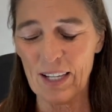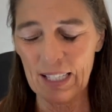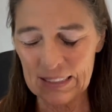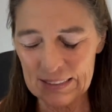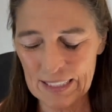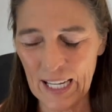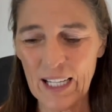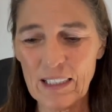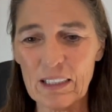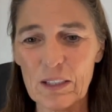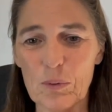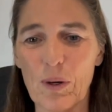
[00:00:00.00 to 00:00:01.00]

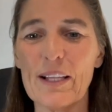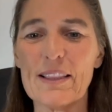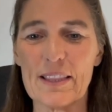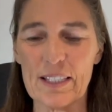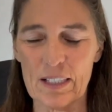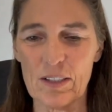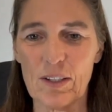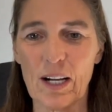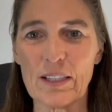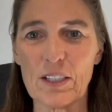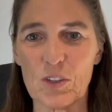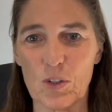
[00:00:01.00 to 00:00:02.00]
exactly right there
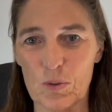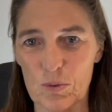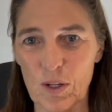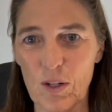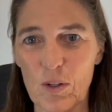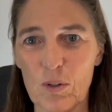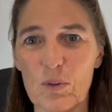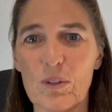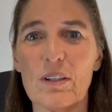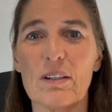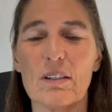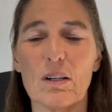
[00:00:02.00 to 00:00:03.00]
on the dirt
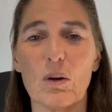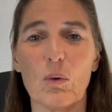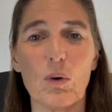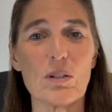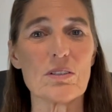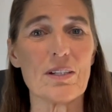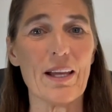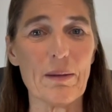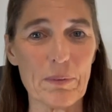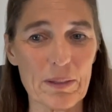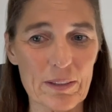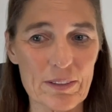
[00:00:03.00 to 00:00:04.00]
road was an
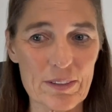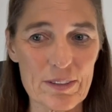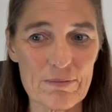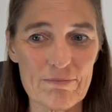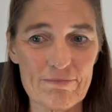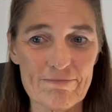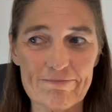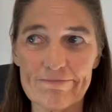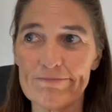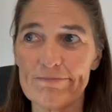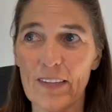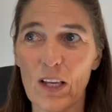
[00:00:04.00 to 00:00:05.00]
ambulance,
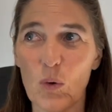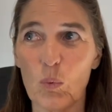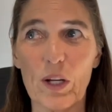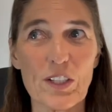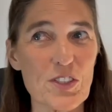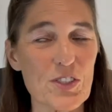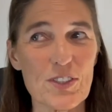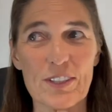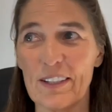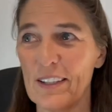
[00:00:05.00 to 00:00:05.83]
which